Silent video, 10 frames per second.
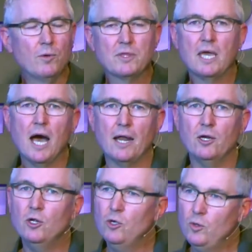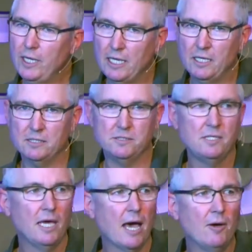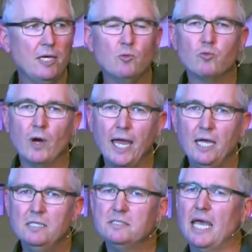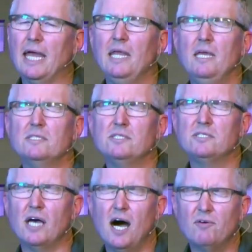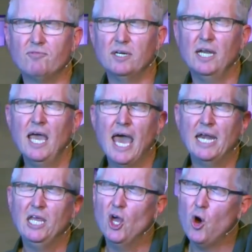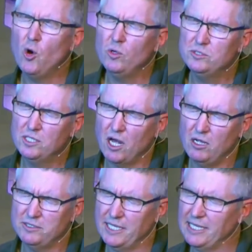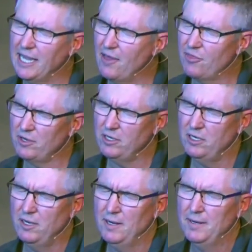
with God and who he is, how he reigns and he is sovereign and he holds it all together,